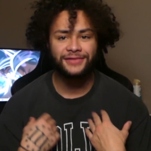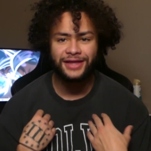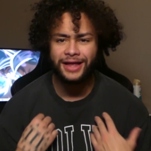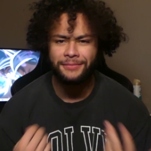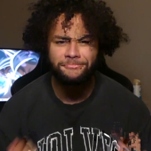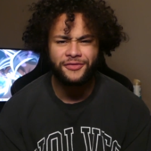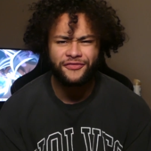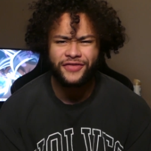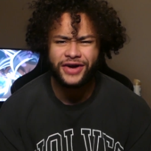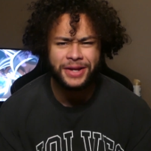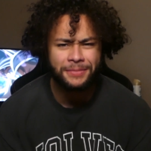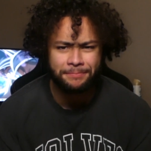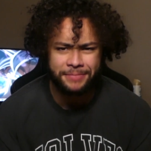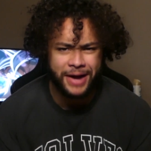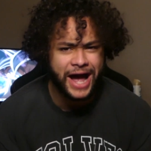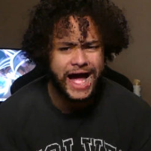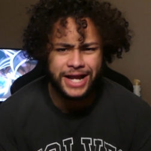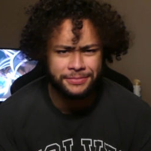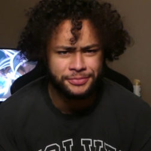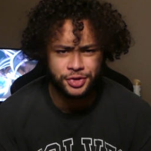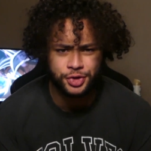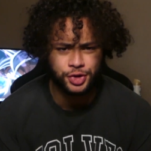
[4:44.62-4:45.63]
I'm a fucking
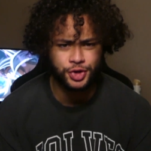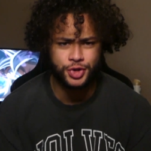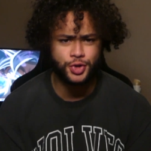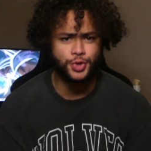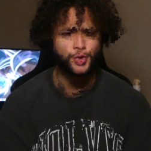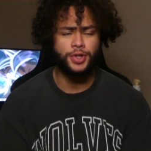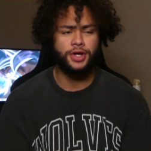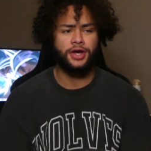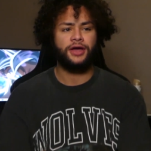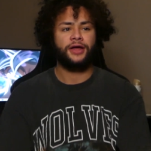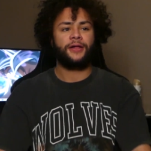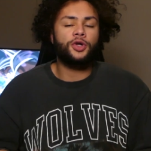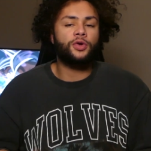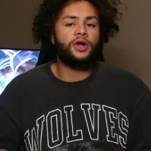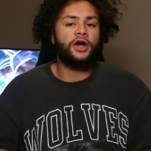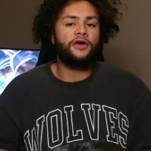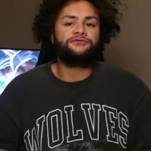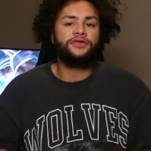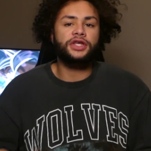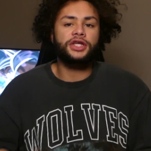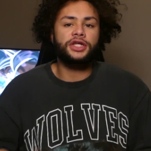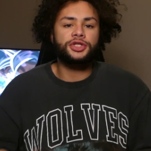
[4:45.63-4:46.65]
bodybuilder, dude. You don't
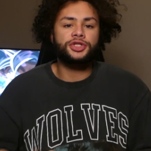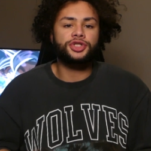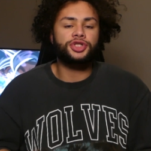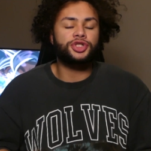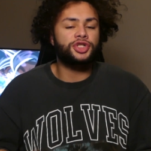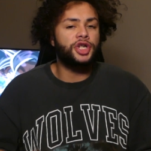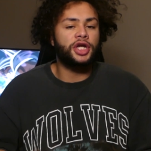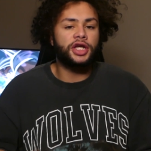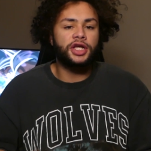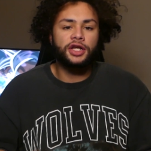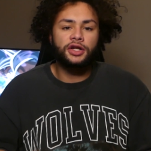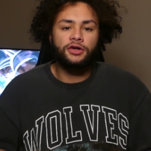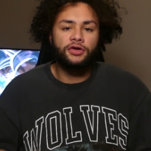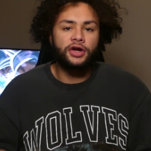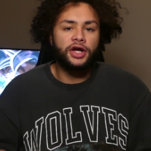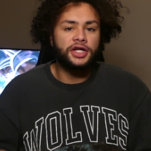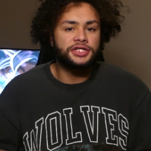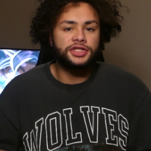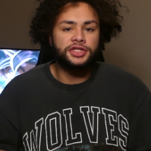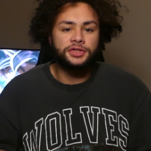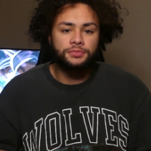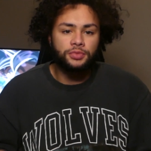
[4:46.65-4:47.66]
have to eat just chicken and
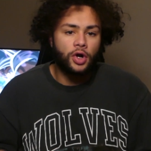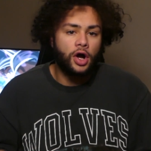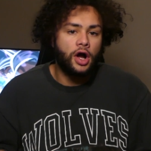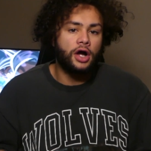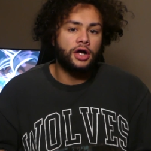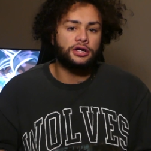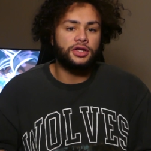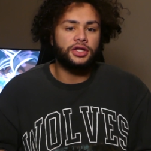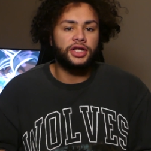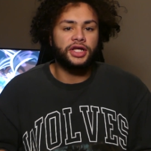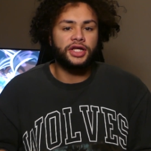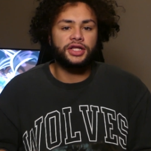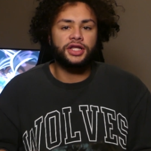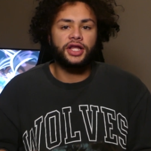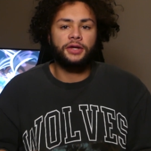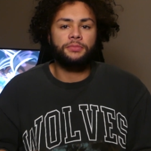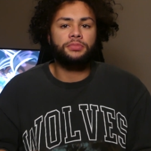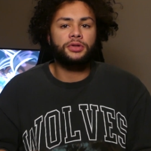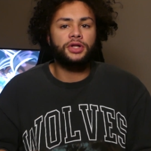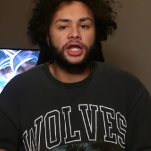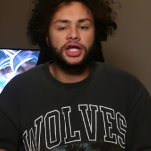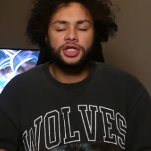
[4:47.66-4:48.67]
rice and broccoli and
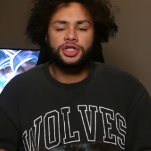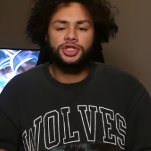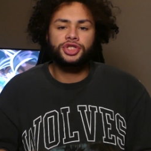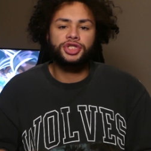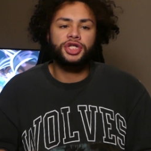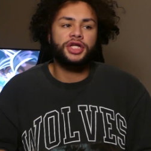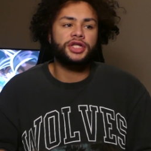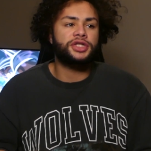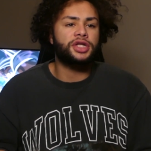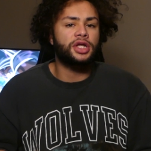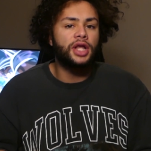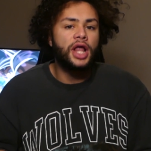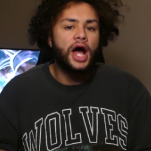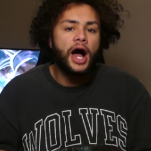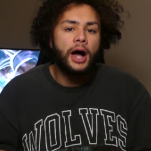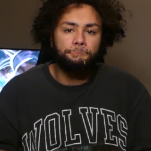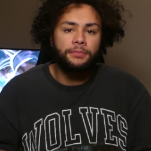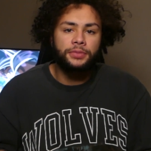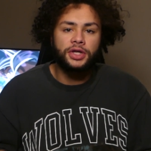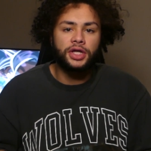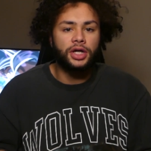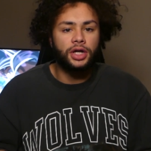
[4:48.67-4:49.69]
like plain shit,
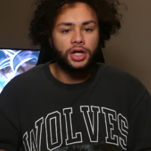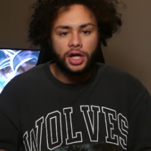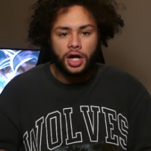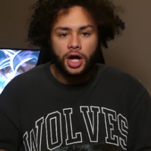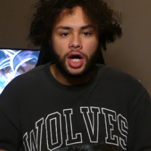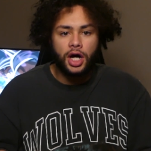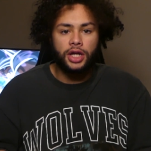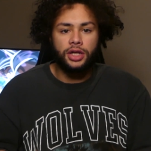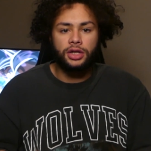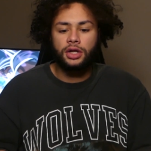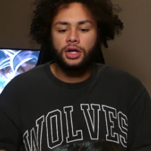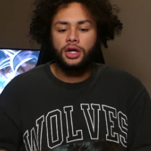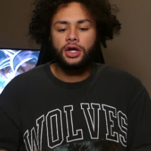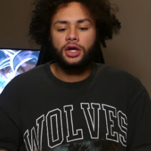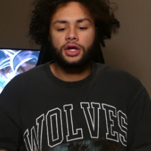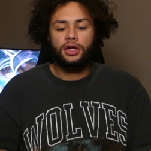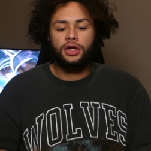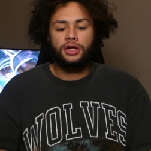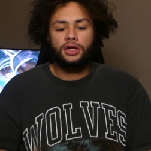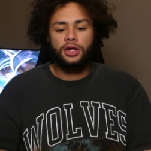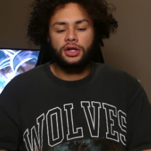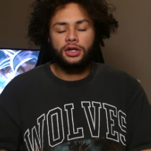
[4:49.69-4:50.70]
tilapia, cod.
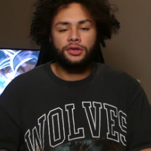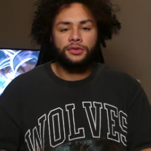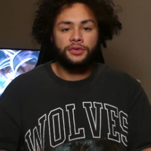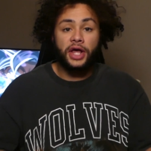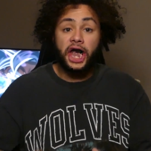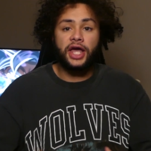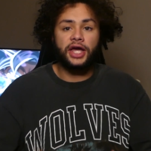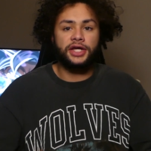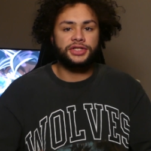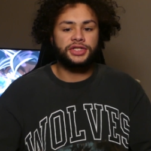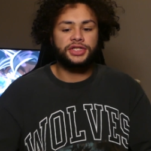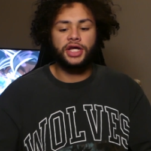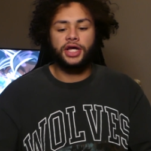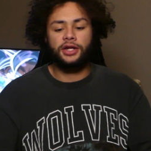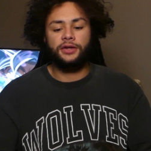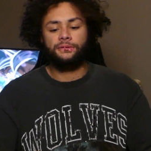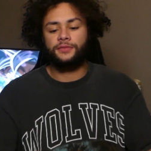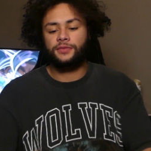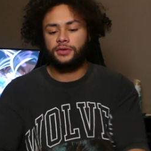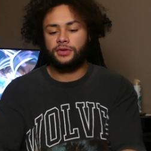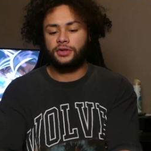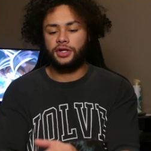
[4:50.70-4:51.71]
Like I
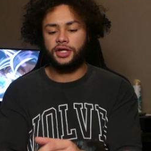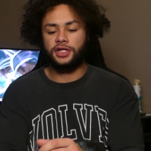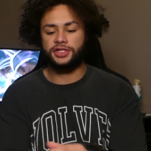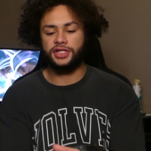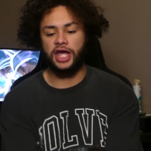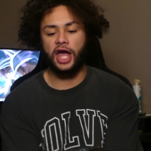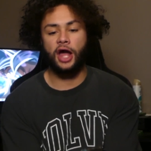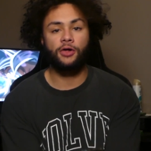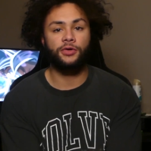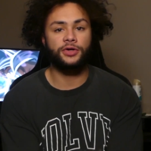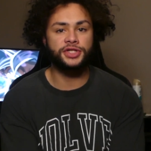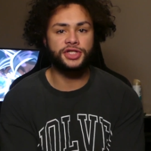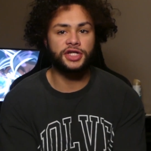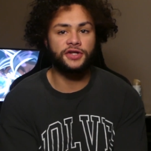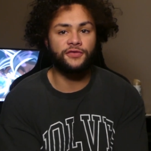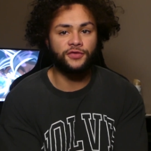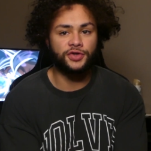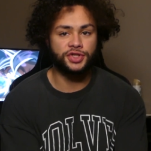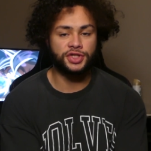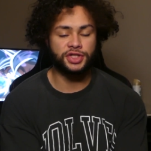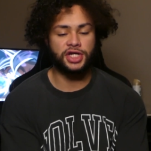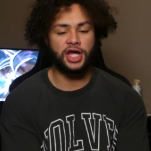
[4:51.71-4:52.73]
said, it's calories in
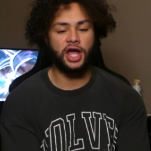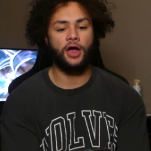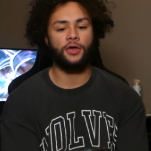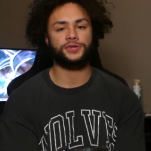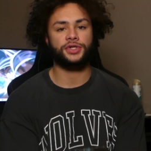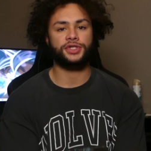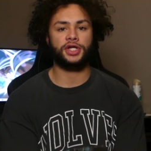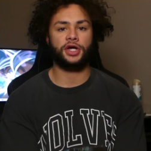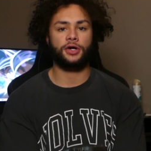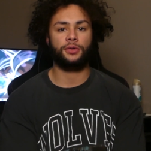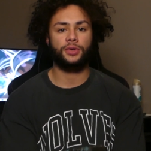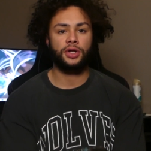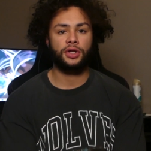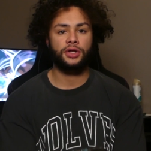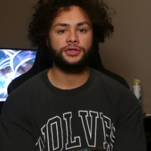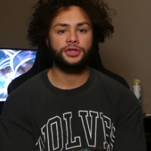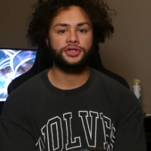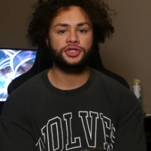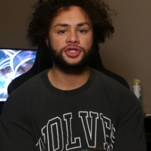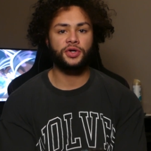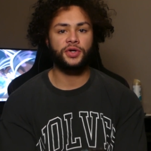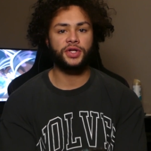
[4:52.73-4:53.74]
versus calories out.
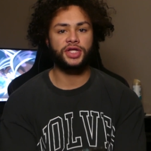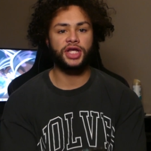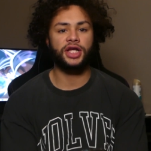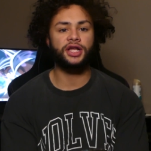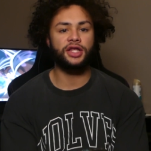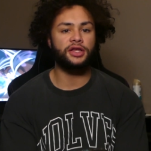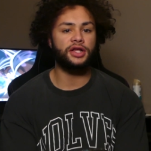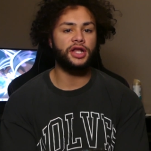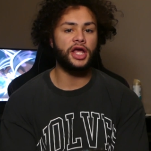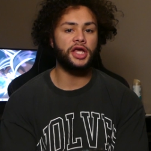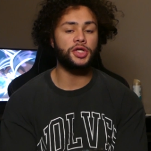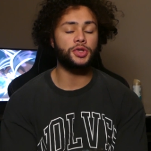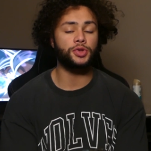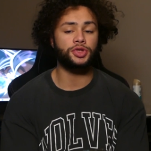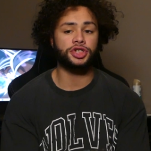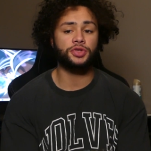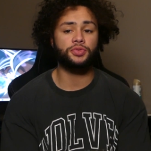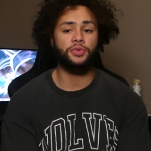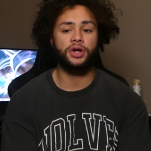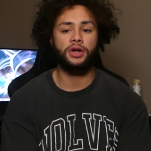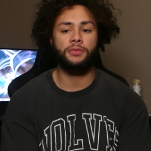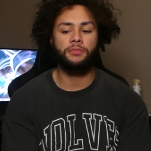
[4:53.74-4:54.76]
So at the end of the day, you
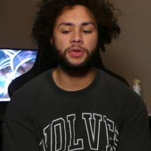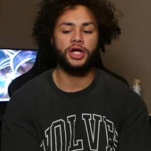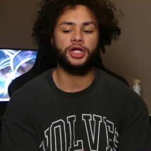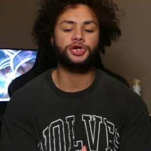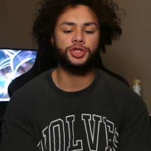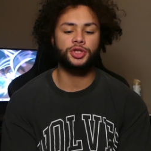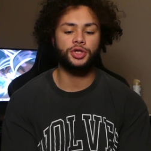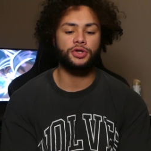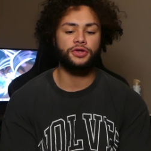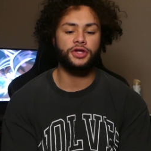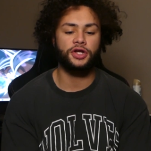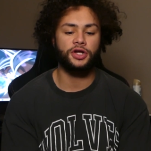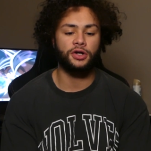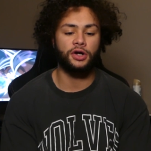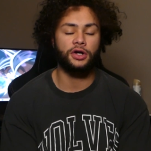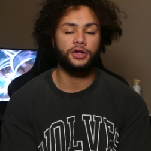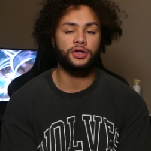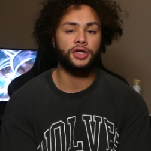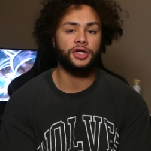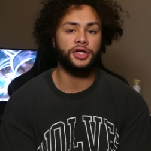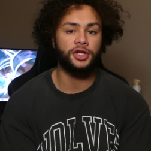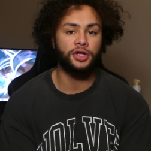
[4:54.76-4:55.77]
just want to make sure that you're
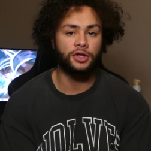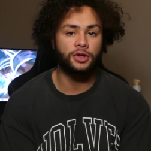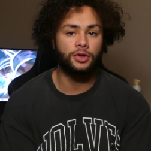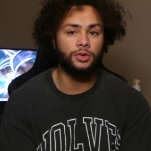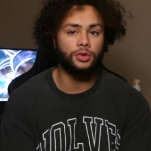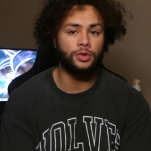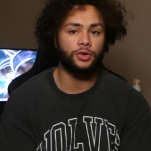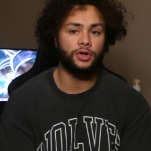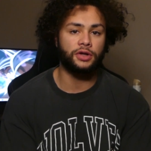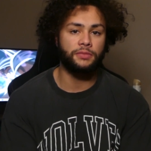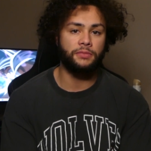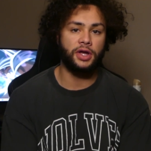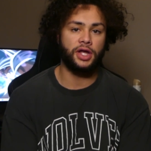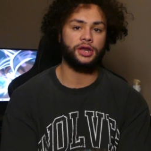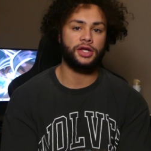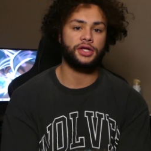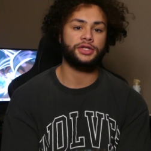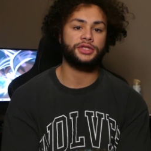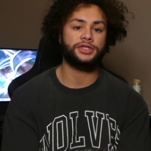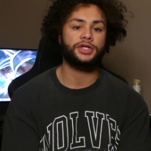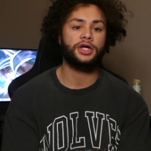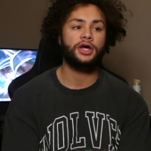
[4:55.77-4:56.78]
under your caloric
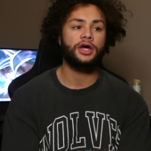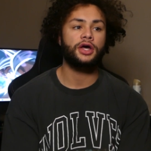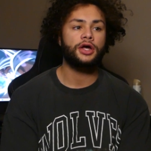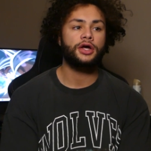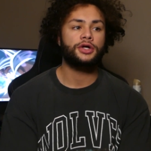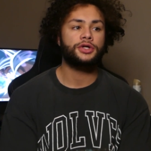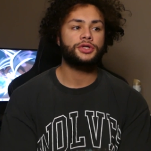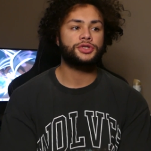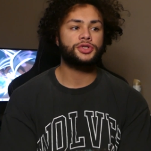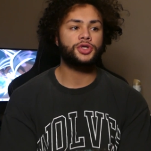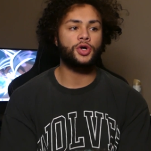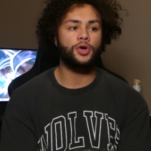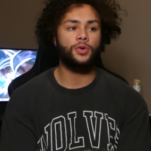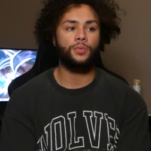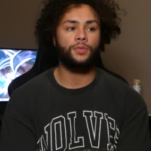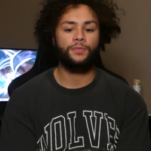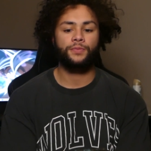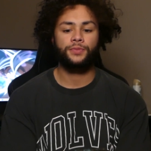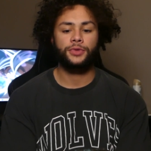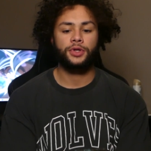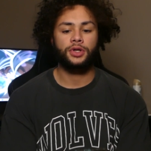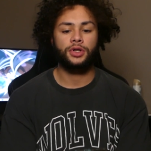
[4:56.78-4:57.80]
maintenance.
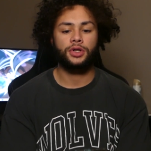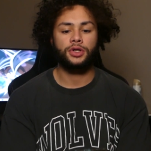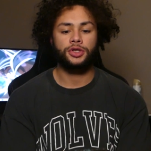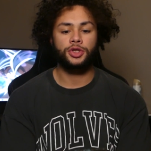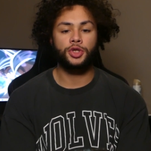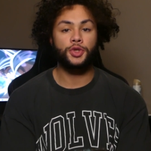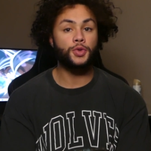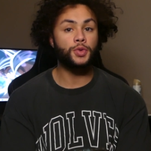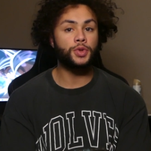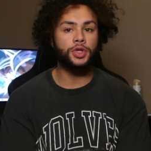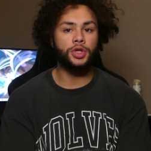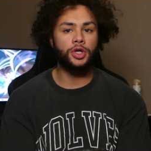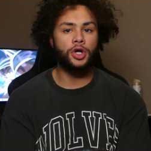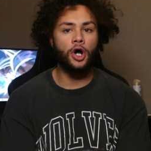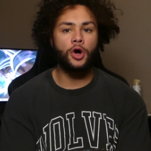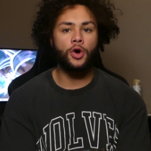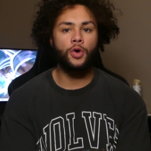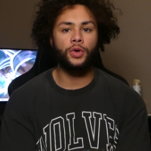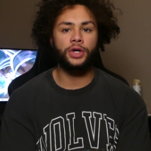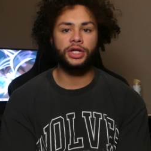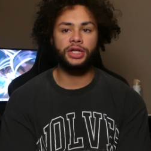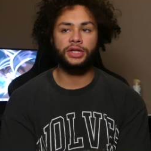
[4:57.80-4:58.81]
So you can
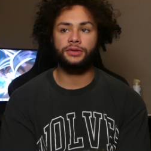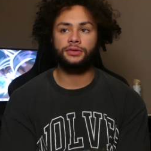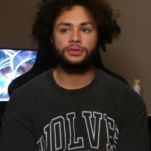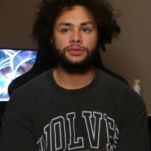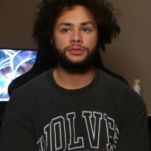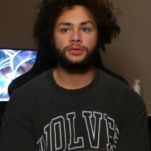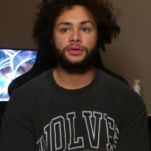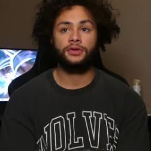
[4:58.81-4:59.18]
go and